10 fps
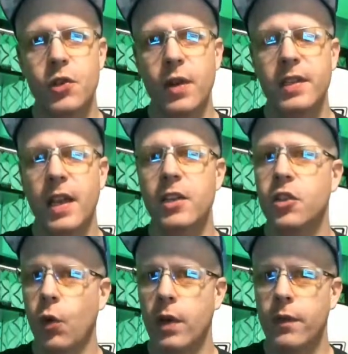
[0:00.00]
tricks, and
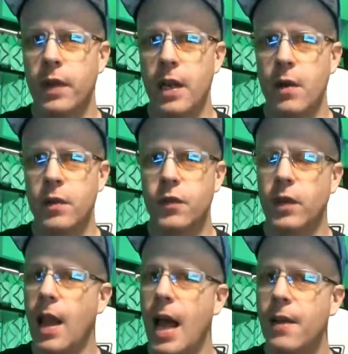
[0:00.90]
tutorial videos for
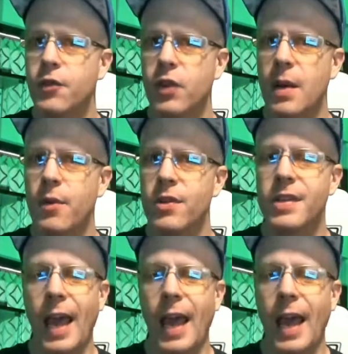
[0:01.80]
live streamers,